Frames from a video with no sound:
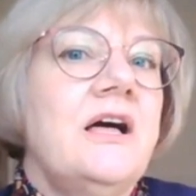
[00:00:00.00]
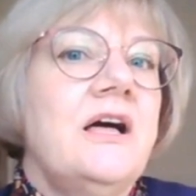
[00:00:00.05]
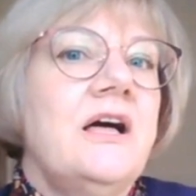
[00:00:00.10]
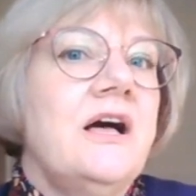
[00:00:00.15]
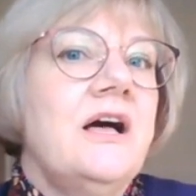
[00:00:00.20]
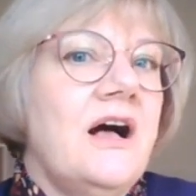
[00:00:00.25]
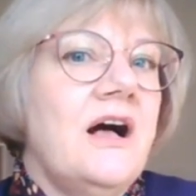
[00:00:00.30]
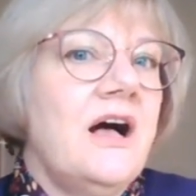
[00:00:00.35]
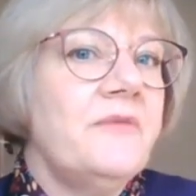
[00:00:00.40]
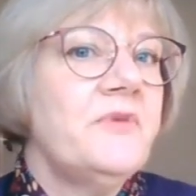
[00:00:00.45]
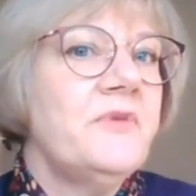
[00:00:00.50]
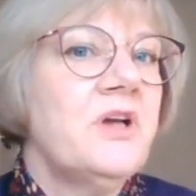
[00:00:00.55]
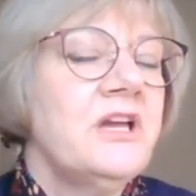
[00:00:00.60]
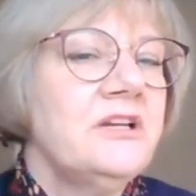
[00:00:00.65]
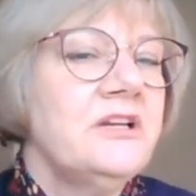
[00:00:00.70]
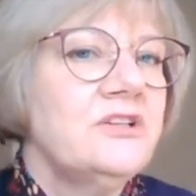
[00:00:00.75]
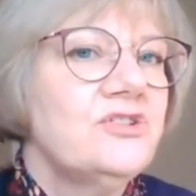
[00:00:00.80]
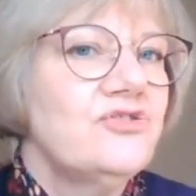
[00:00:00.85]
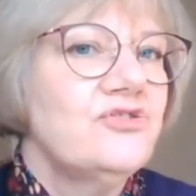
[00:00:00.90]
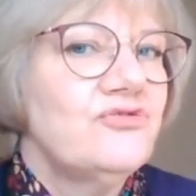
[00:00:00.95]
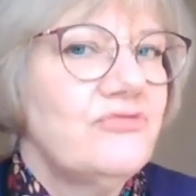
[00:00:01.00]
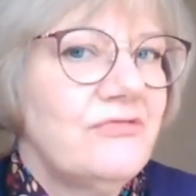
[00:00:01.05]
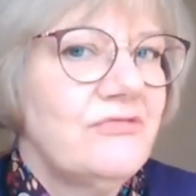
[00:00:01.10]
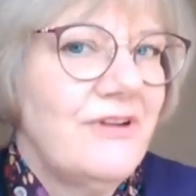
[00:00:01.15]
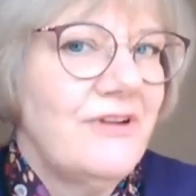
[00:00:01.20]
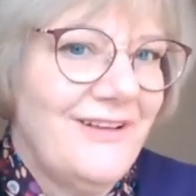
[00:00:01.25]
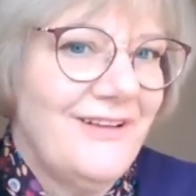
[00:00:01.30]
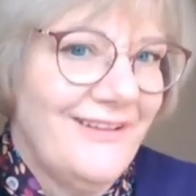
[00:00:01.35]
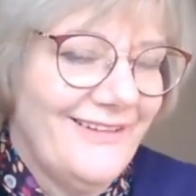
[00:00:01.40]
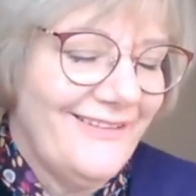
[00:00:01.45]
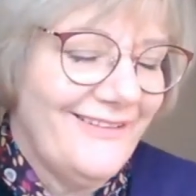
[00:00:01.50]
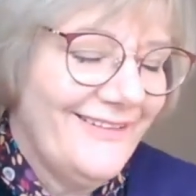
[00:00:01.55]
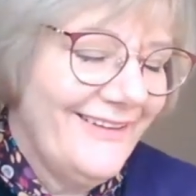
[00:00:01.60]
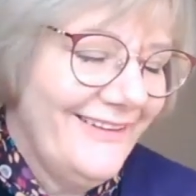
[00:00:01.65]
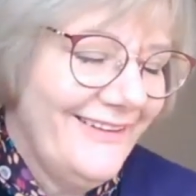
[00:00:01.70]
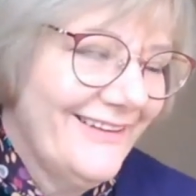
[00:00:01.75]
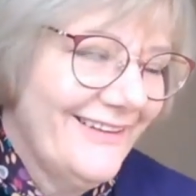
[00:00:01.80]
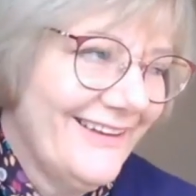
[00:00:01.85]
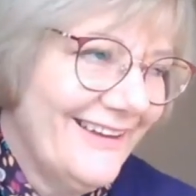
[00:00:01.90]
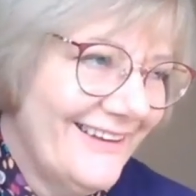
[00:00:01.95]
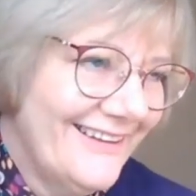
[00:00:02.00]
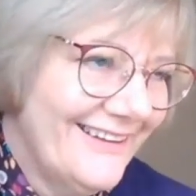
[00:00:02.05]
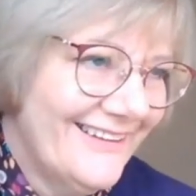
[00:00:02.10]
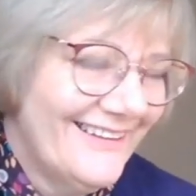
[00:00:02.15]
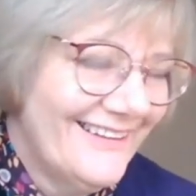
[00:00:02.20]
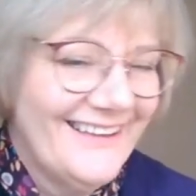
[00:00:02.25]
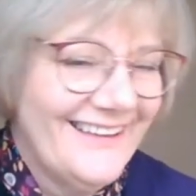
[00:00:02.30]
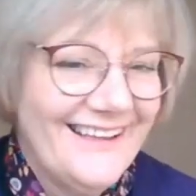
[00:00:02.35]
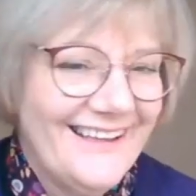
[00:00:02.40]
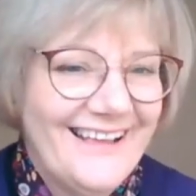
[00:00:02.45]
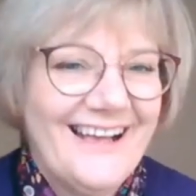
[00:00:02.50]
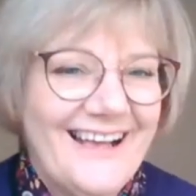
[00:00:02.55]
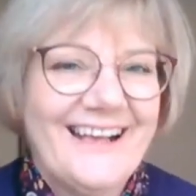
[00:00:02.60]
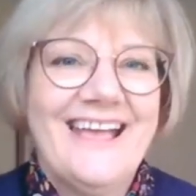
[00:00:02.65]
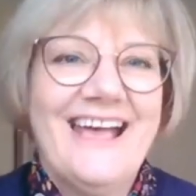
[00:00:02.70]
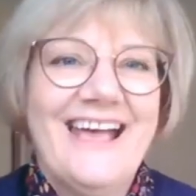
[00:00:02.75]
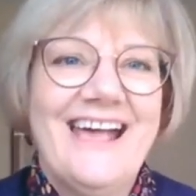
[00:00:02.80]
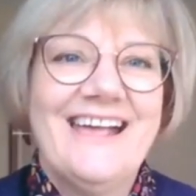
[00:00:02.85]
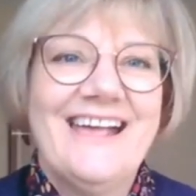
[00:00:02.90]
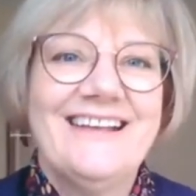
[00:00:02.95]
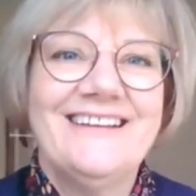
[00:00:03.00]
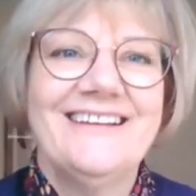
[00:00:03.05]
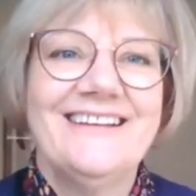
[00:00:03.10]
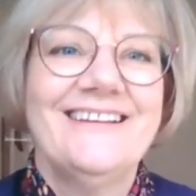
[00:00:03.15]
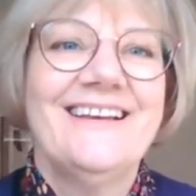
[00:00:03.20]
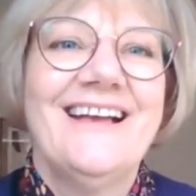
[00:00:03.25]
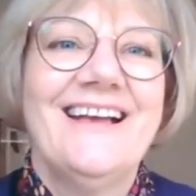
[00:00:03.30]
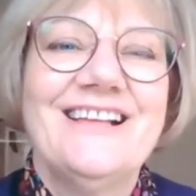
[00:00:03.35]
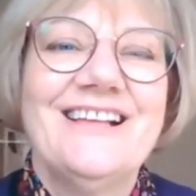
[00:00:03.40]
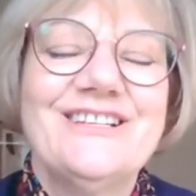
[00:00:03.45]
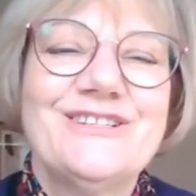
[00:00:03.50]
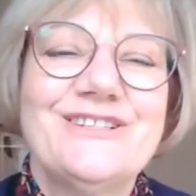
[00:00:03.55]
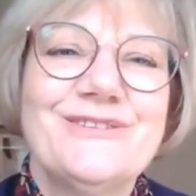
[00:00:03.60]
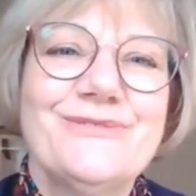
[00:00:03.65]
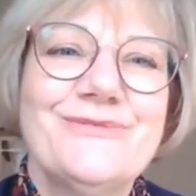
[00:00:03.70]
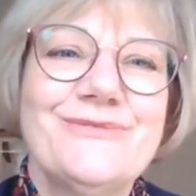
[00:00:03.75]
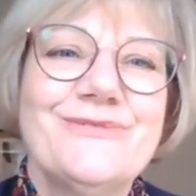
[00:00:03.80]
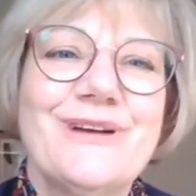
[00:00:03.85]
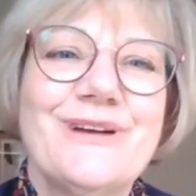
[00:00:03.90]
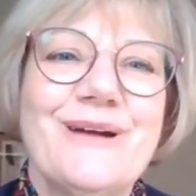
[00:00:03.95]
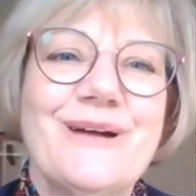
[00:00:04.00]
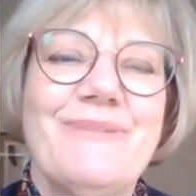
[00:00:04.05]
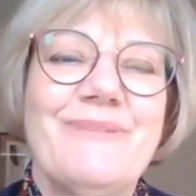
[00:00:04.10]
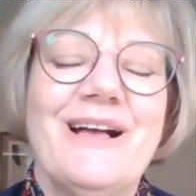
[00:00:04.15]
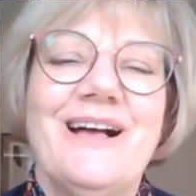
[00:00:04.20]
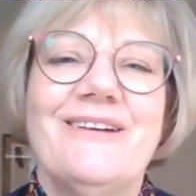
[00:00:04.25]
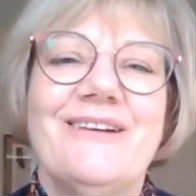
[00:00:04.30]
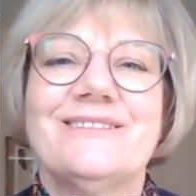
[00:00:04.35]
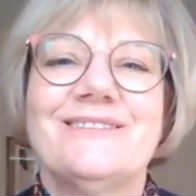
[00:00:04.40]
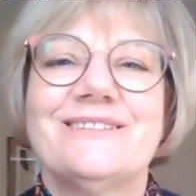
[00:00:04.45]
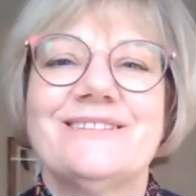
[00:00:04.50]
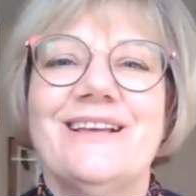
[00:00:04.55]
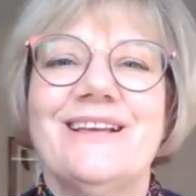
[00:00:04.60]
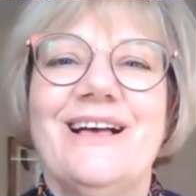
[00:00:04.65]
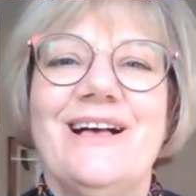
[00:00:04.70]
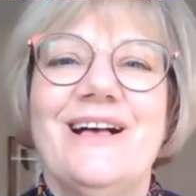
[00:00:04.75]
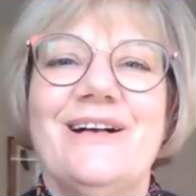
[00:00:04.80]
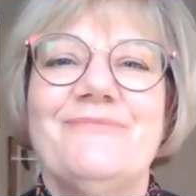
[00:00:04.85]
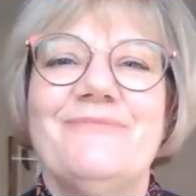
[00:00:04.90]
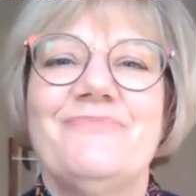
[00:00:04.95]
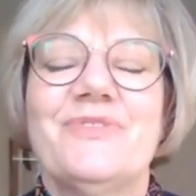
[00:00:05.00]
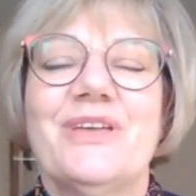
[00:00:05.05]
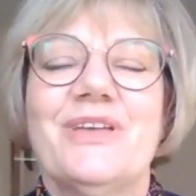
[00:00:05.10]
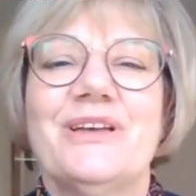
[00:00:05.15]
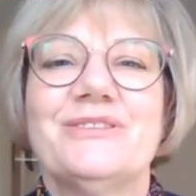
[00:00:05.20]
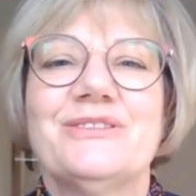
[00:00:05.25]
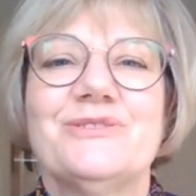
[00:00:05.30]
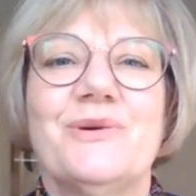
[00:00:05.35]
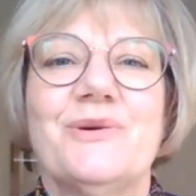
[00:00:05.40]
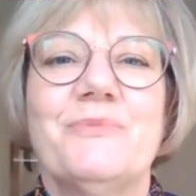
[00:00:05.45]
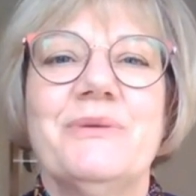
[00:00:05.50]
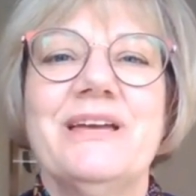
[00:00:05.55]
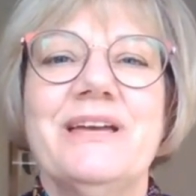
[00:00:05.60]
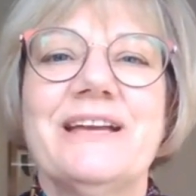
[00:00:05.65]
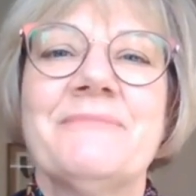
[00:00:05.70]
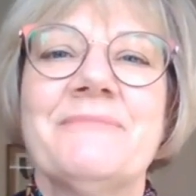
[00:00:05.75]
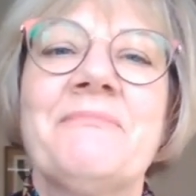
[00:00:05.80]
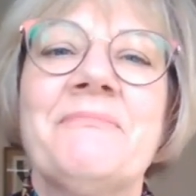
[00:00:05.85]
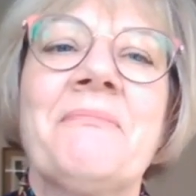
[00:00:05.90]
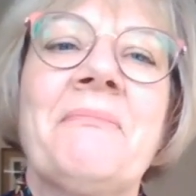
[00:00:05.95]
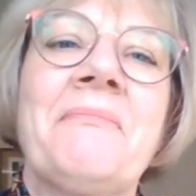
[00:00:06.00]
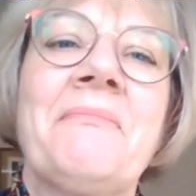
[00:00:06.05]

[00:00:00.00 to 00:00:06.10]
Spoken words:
I'm going to try again and talk about a topic.